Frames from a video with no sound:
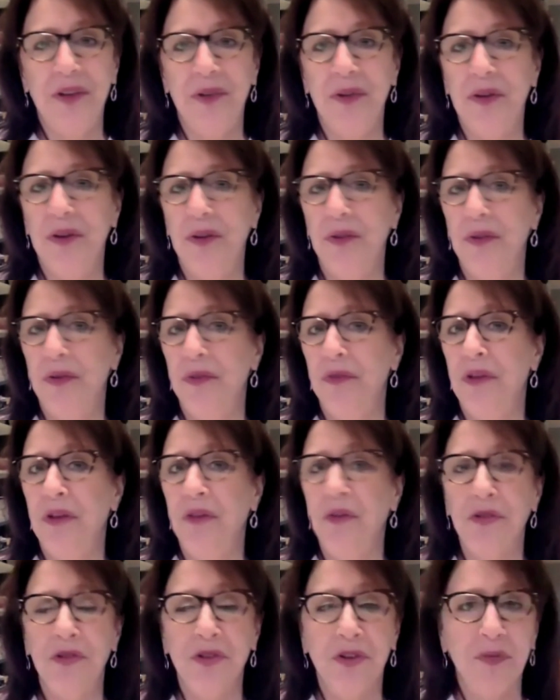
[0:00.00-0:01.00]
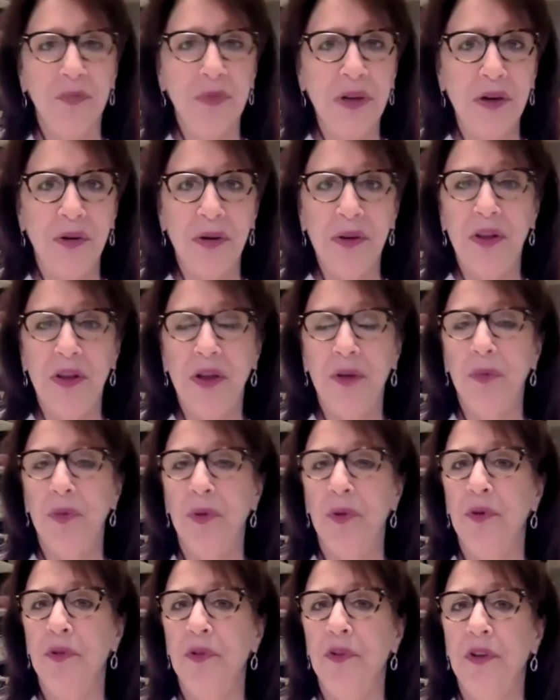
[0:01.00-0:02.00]
you know, you never should have married that
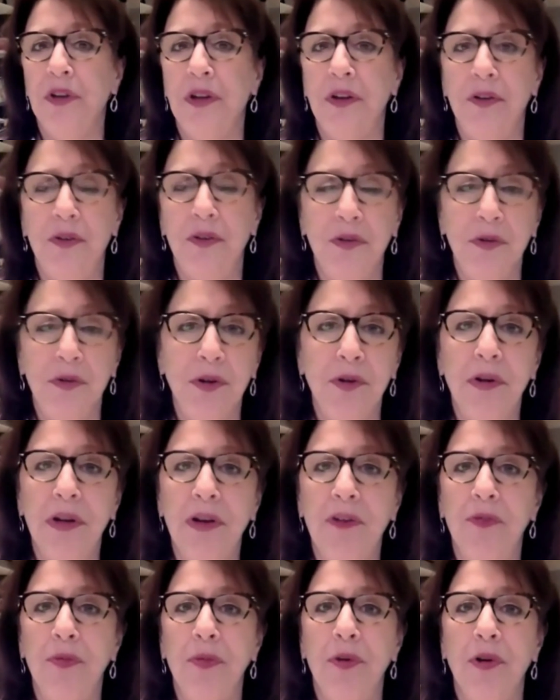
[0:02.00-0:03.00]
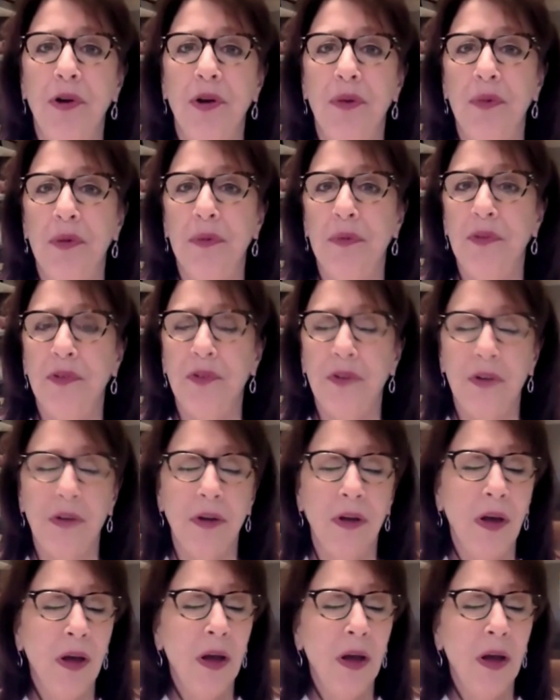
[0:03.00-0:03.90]
person, I knew you'd have problems and